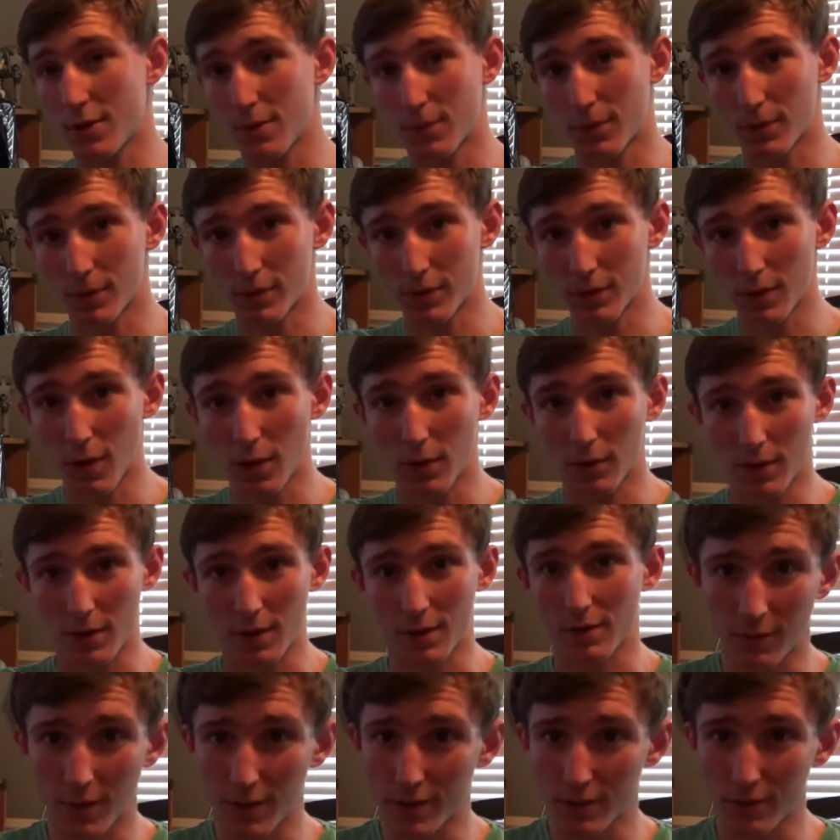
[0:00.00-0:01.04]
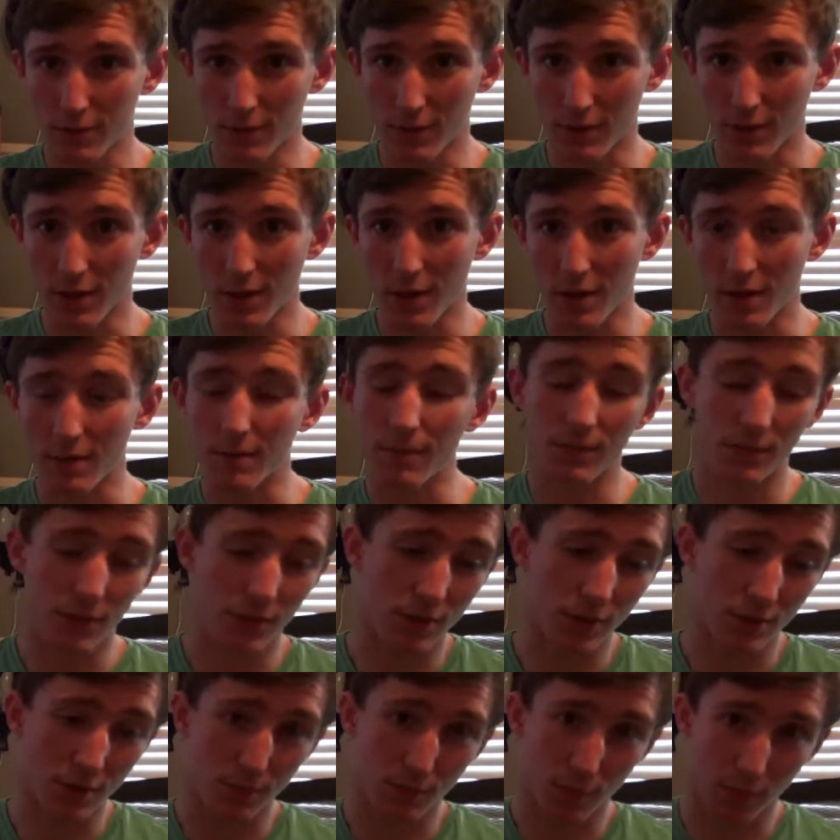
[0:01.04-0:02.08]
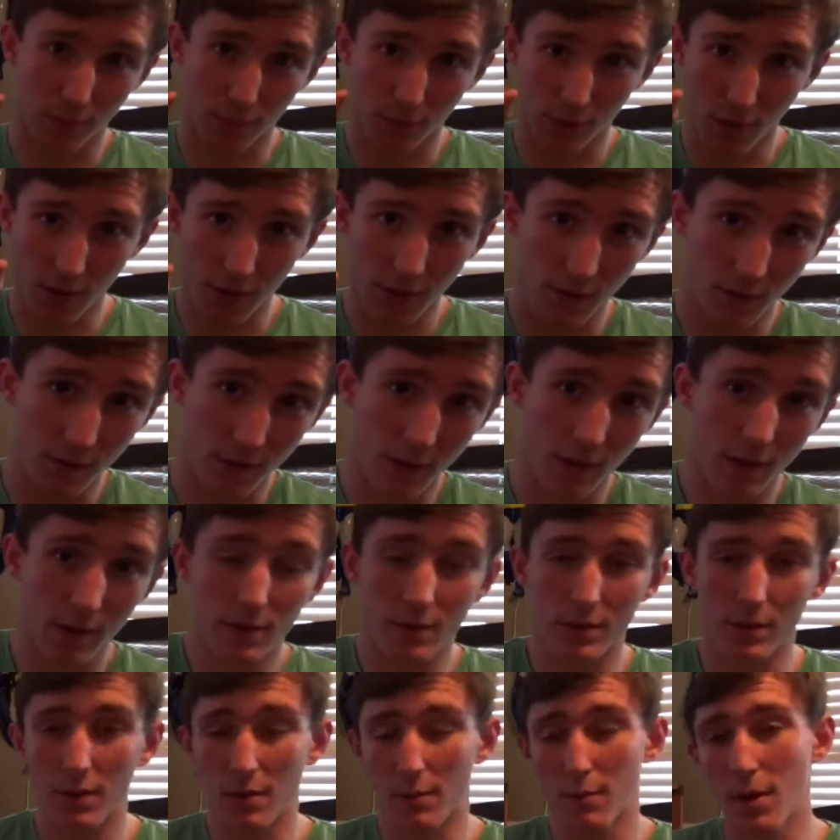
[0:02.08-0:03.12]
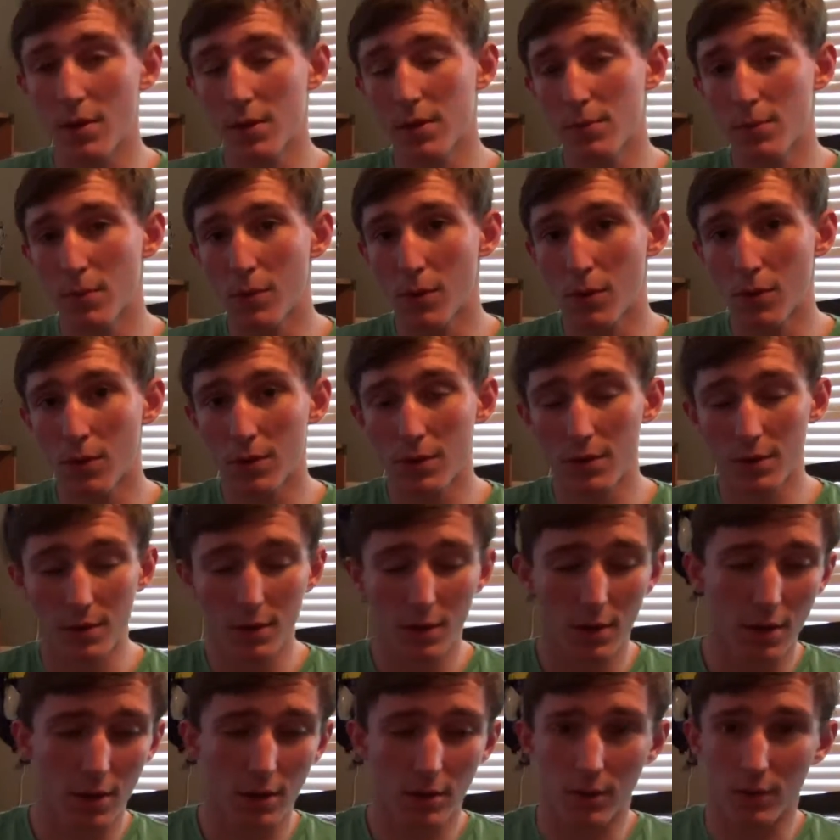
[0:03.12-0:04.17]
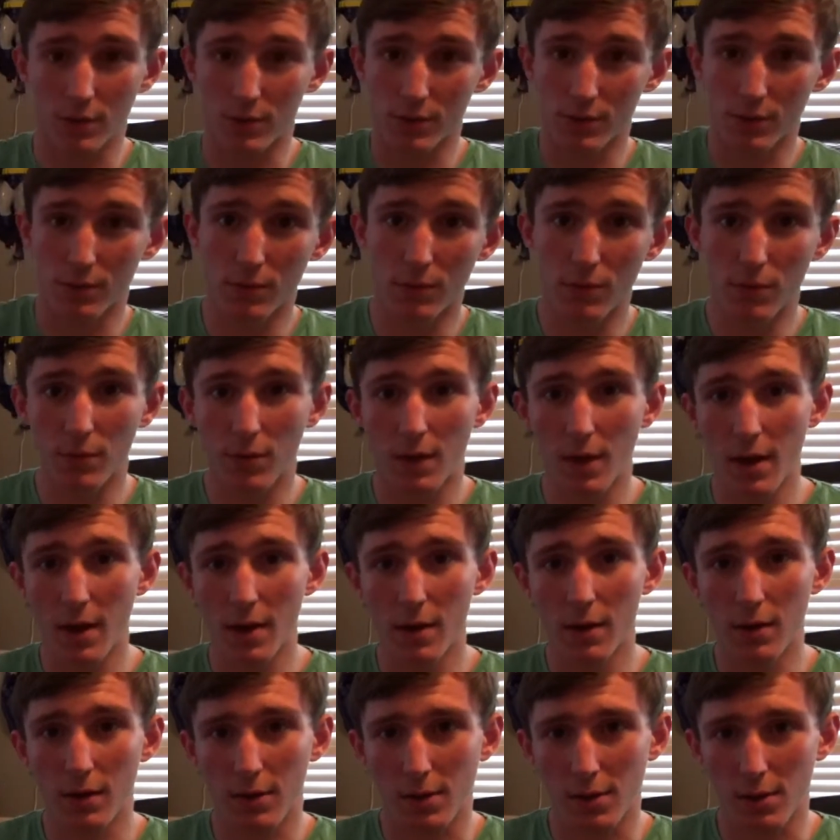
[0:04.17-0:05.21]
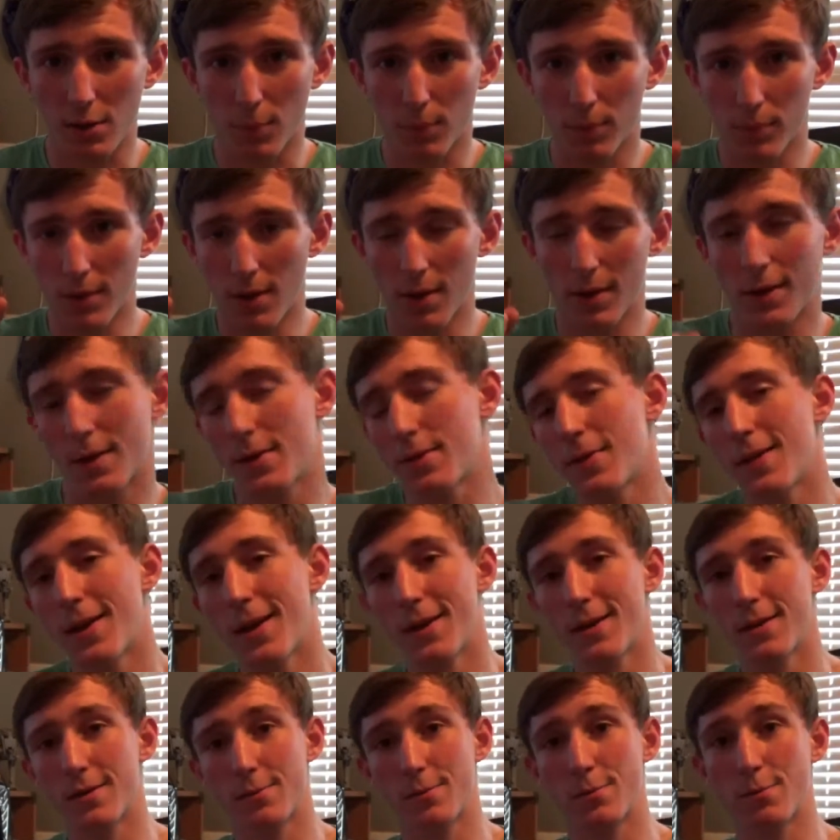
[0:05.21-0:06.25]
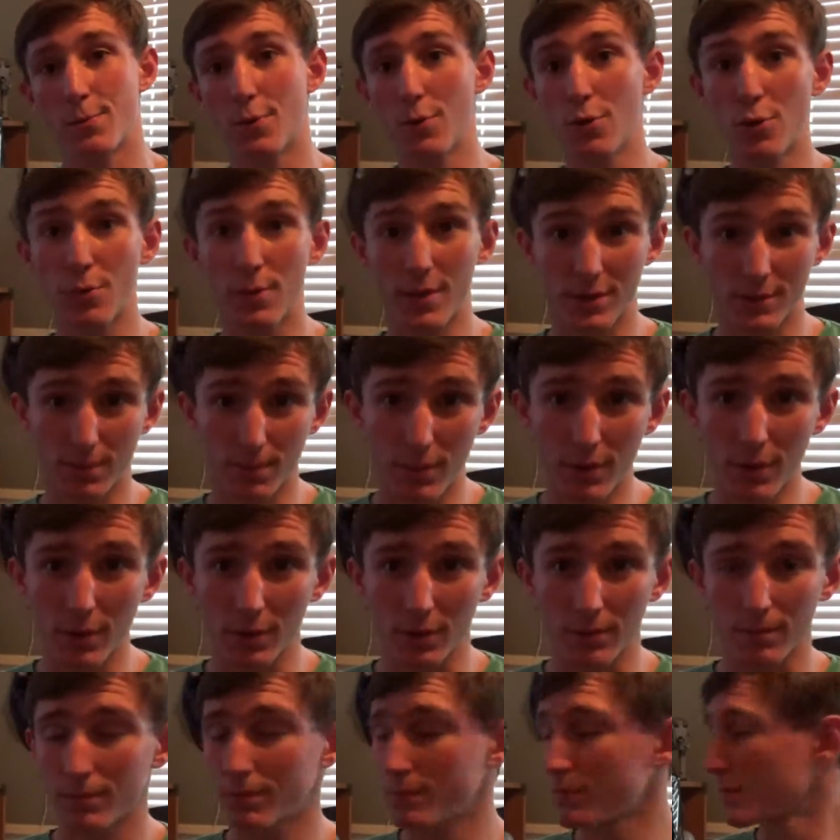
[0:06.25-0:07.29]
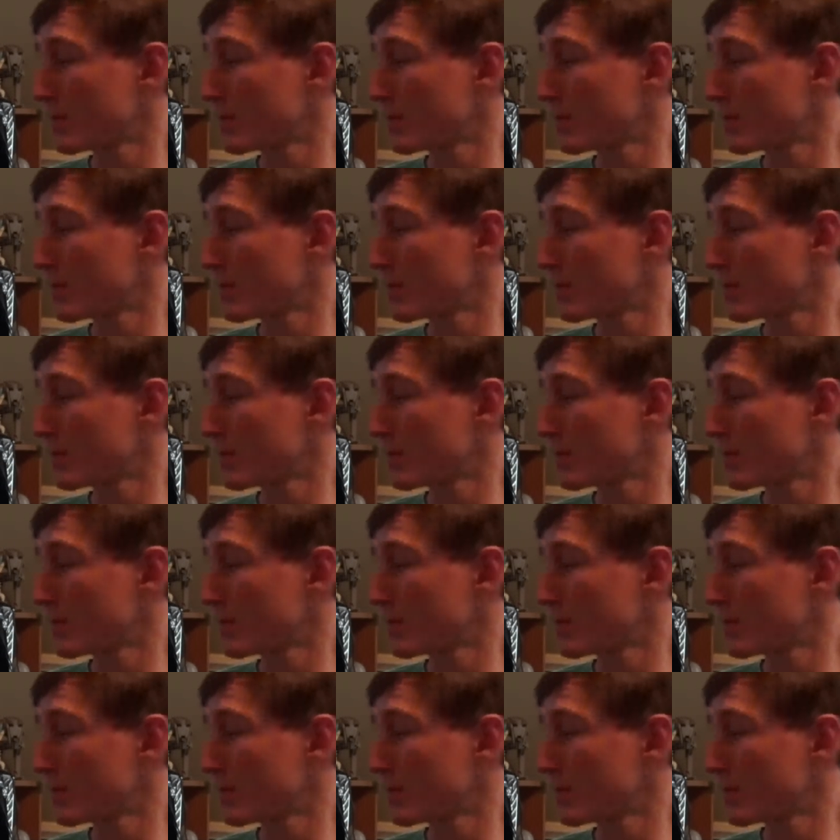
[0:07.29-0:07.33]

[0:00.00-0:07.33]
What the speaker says: to put it all in. That's really it. You just plug everything into the motherboard, a little screw there, a little plug in there, and boom, it's built.